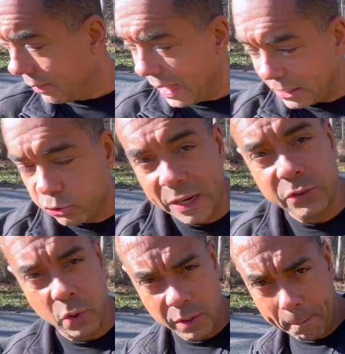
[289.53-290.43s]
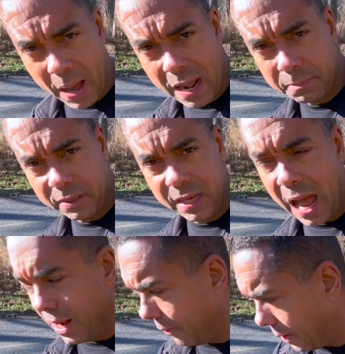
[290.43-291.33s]
These trees are on the bottom
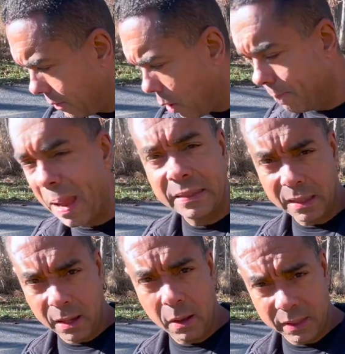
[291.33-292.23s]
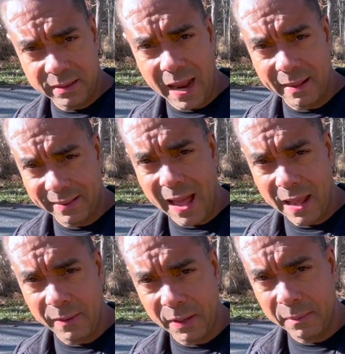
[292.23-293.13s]
side of it, basically on the south
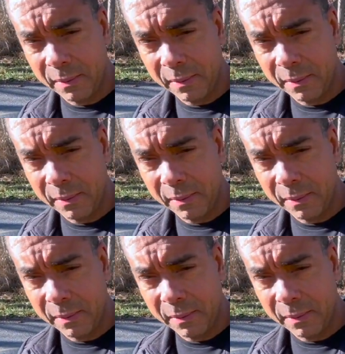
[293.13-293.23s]
side of it,